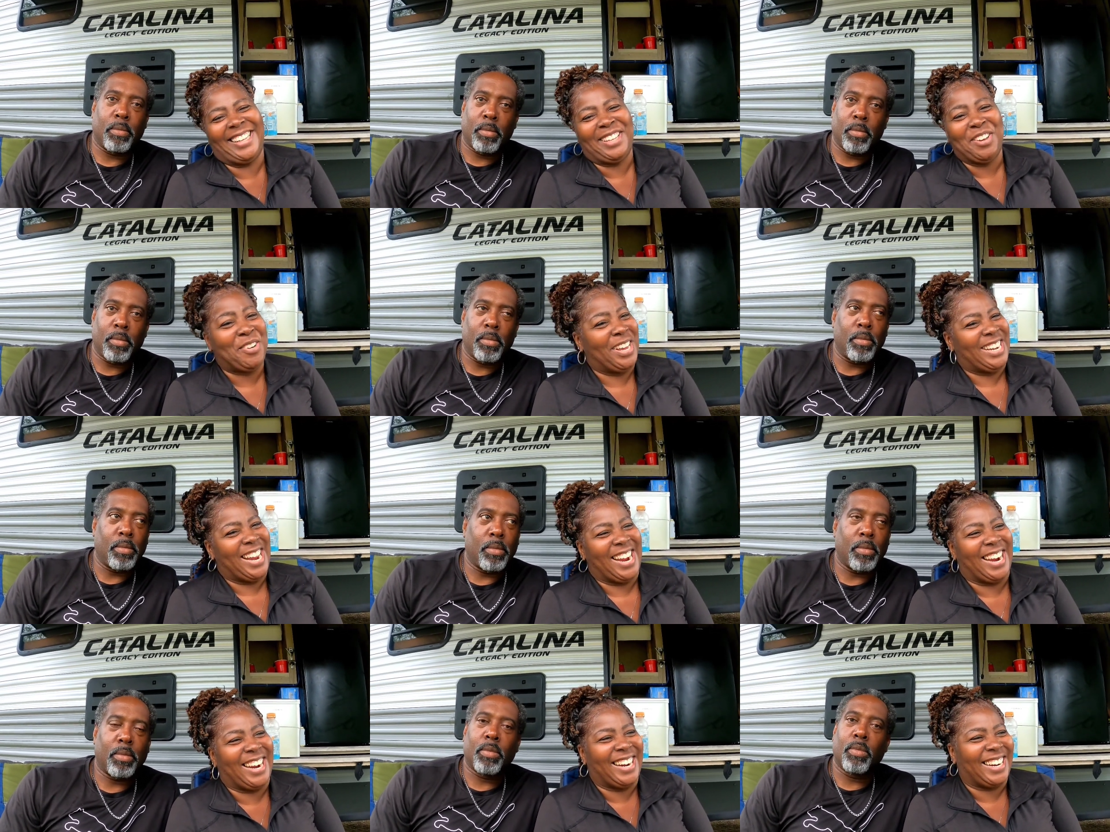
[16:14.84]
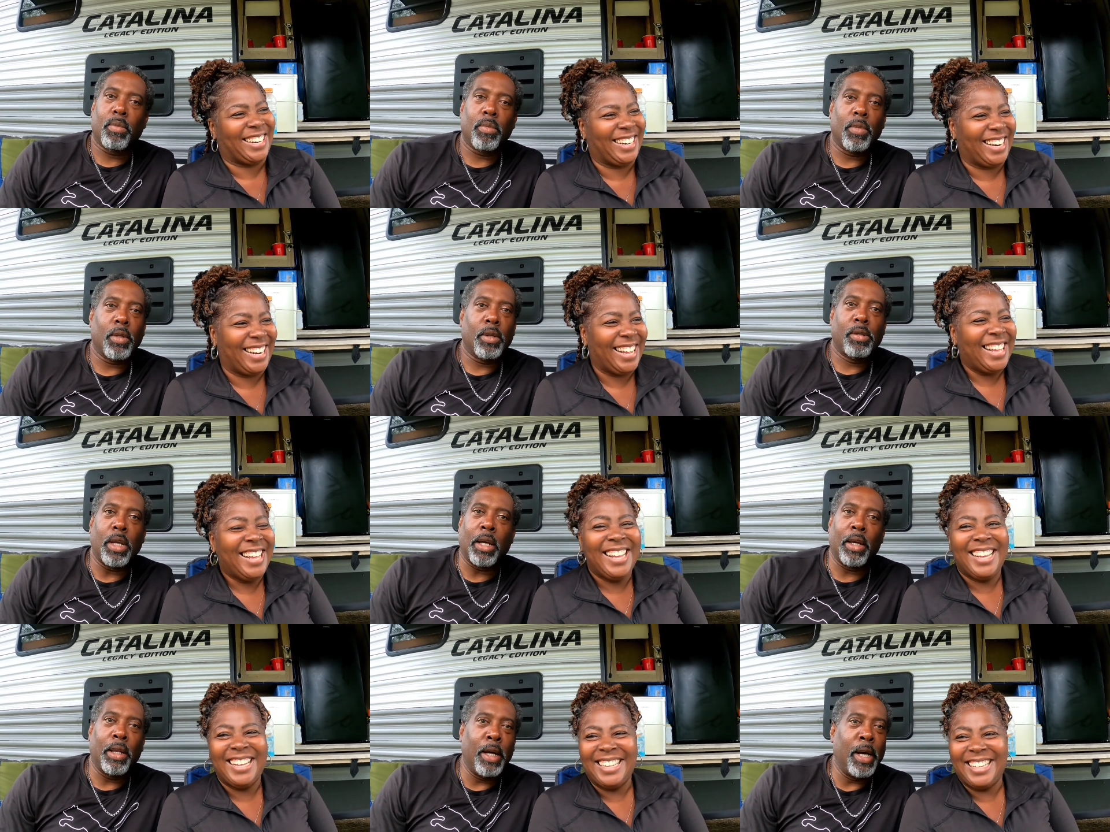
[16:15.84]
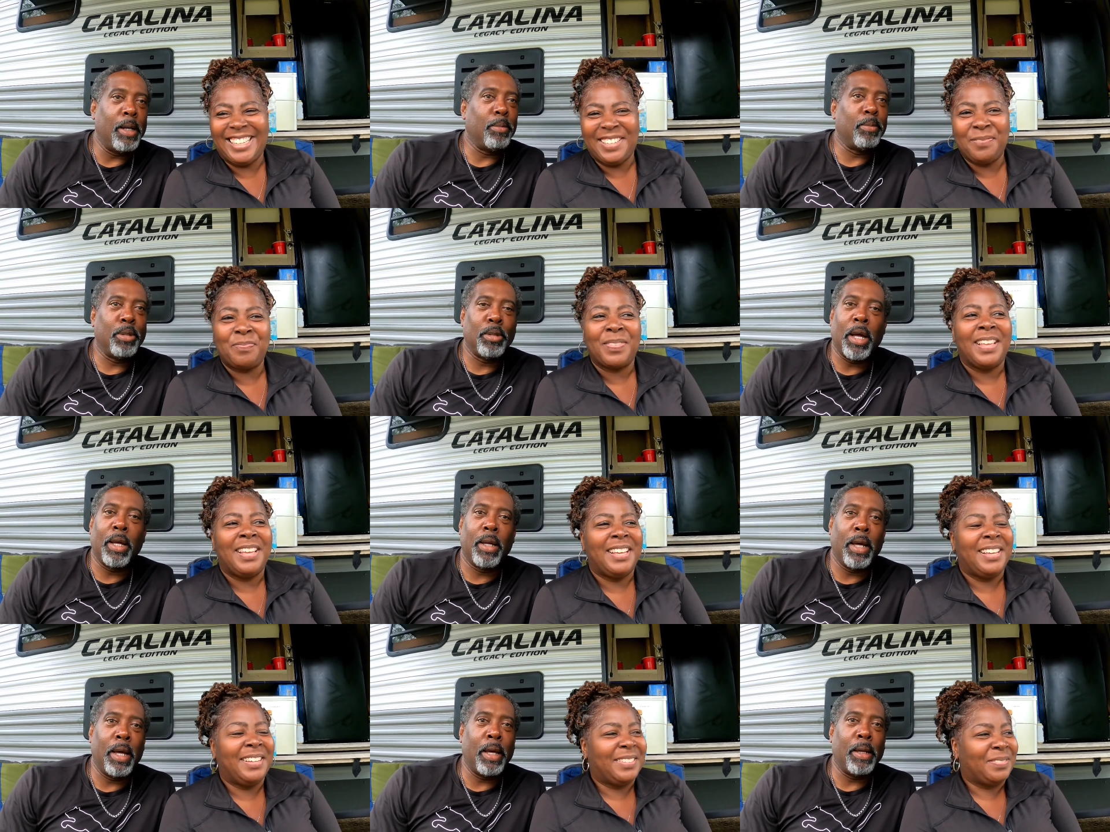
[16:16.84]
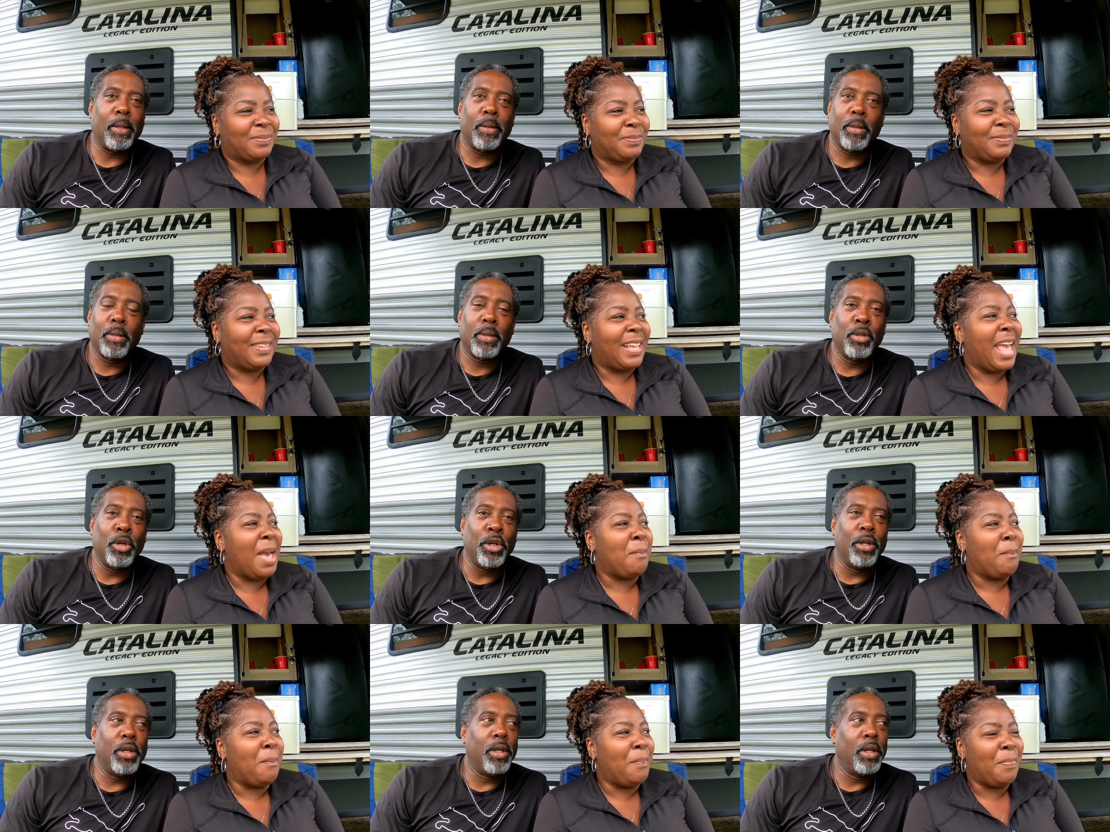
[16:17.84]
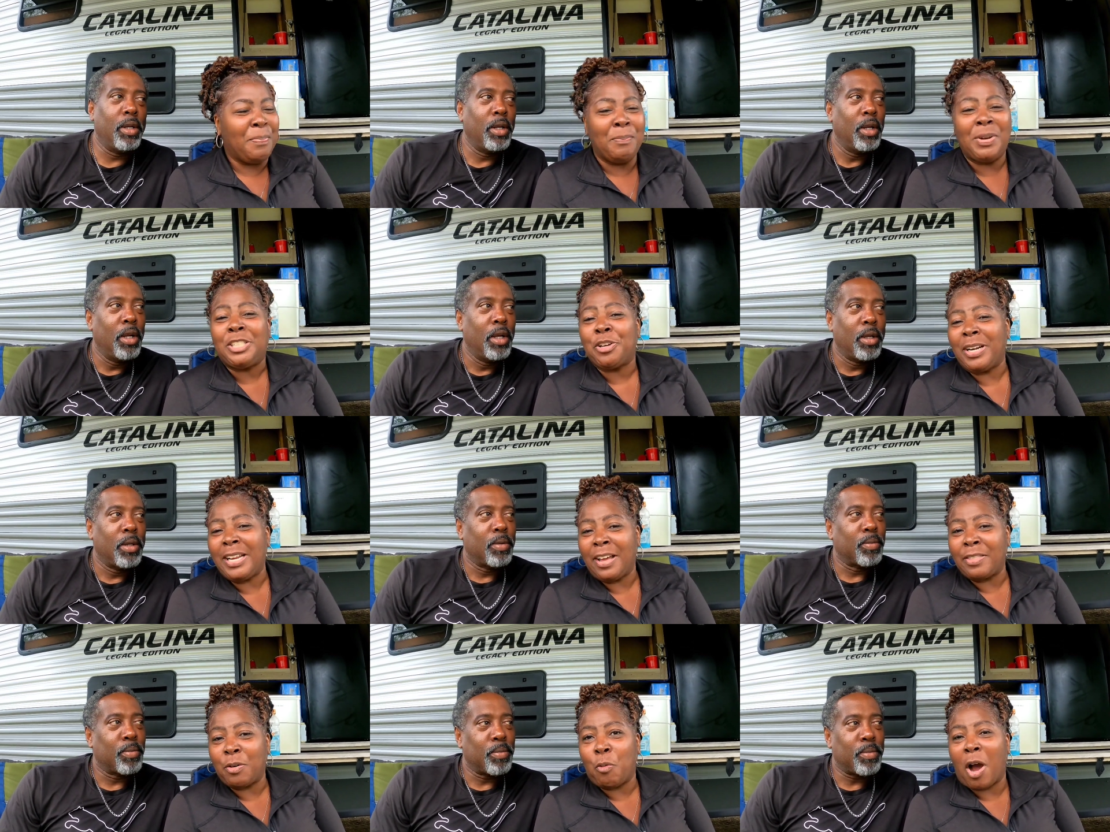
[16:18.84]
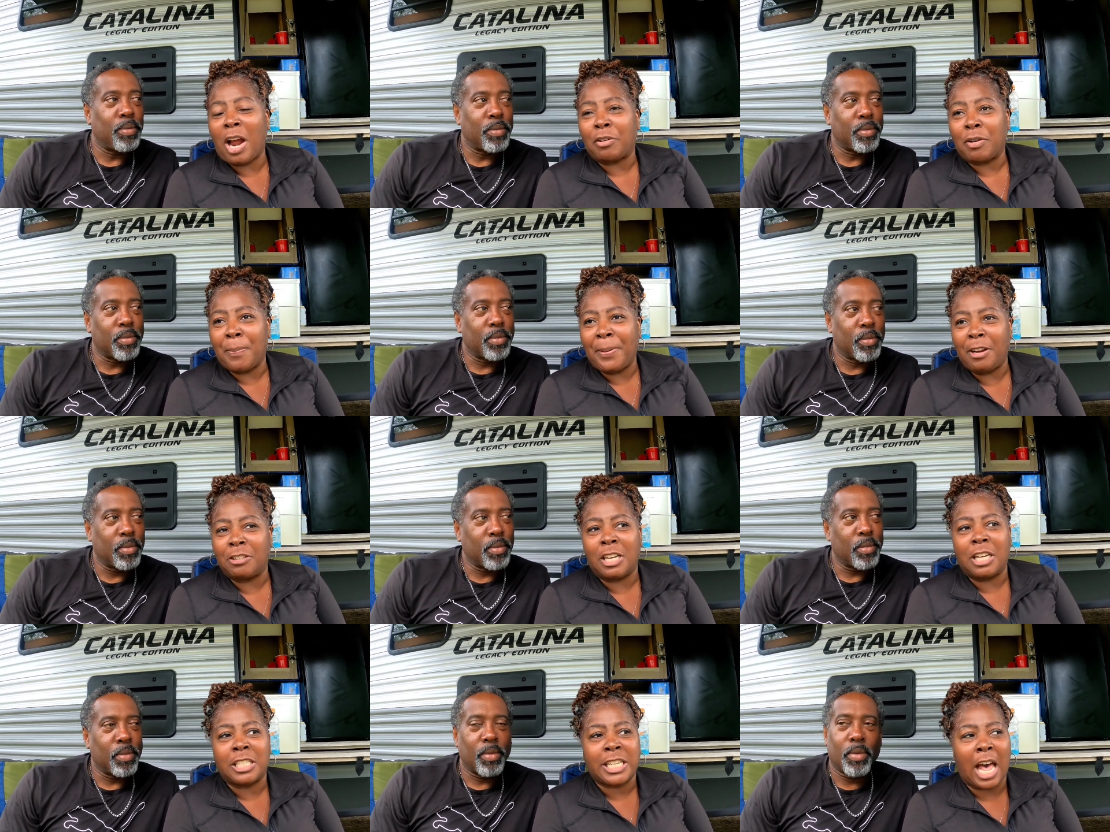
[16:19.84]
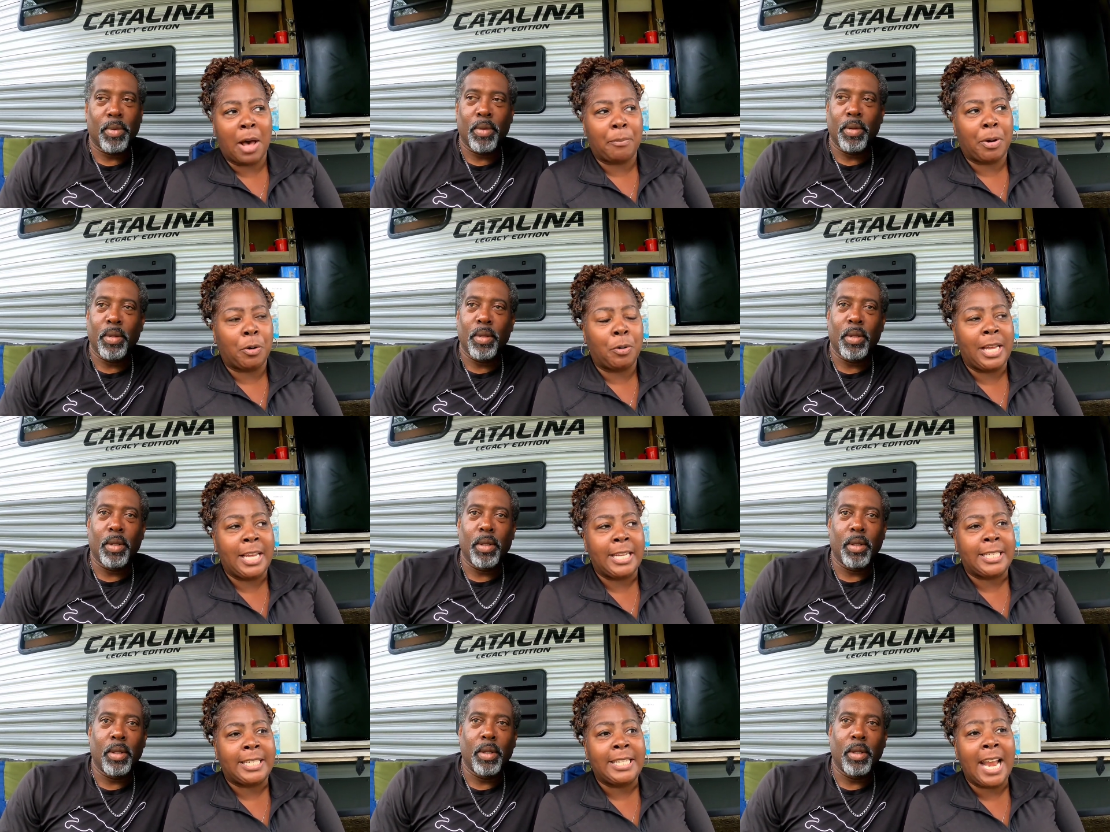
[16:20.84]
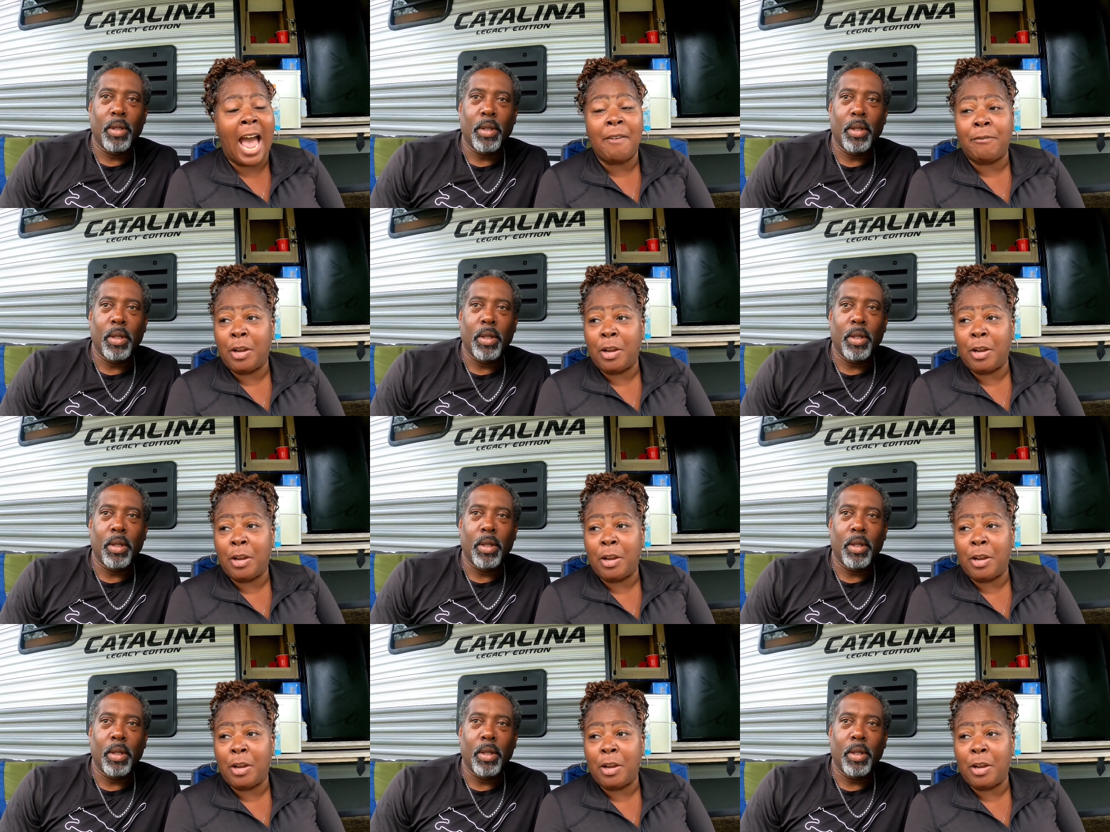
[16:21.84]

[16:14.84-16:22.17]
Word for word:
Speaker 1: you in there?
Speaker 2: Suck it up. Like, hey.
Speaker 1: And majority of the water up here in the Au Sable is not